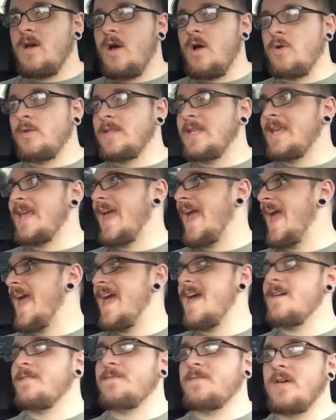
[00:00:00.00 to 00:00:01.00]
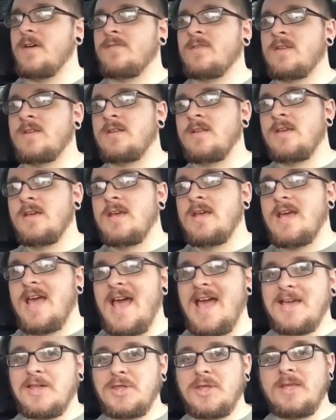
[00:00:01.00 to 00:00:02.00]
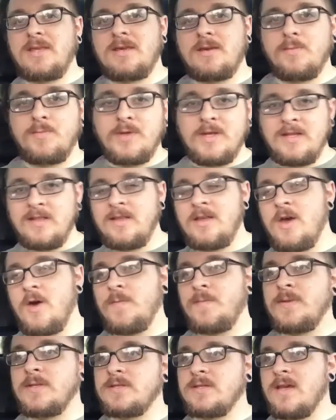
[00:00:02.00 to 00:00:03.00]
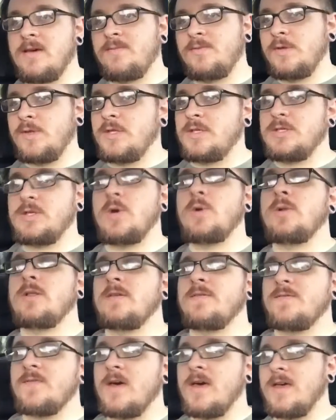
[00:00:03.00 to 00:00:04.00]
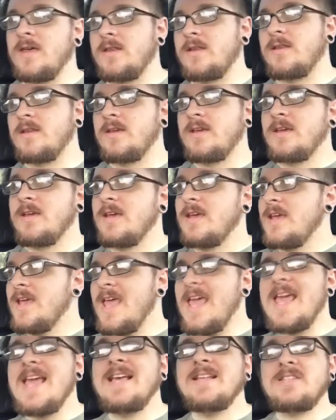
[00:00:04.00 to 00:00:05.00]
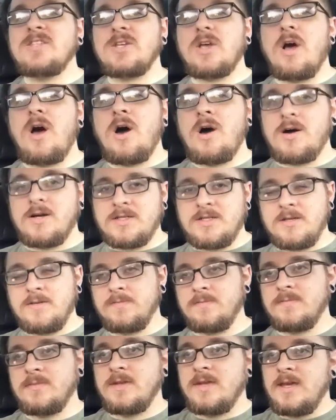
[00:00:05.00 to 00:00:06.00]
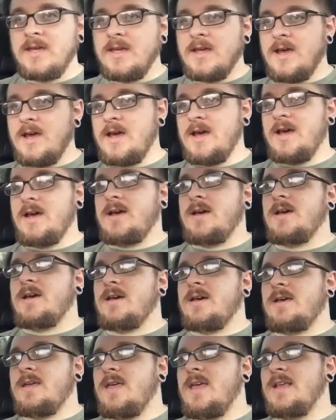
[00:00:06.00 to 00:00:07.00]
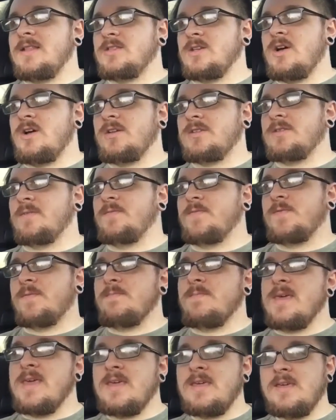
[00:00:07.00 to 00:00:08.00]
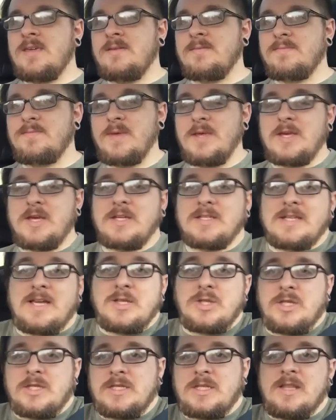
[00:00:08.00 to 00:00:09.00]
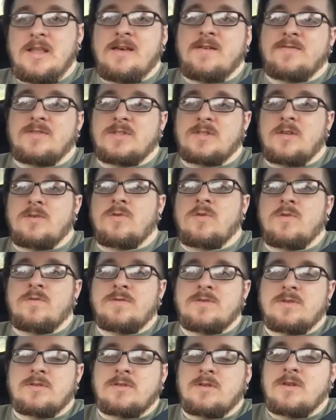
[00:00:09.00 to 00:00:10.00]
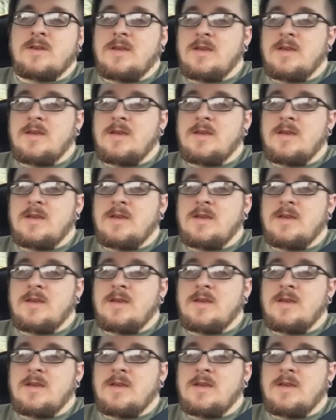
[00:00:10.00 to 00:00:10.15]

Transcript: Only half of it actually completely opens up, which is totally fine. It's awesome. It's awesome for me because I just love sunroofs.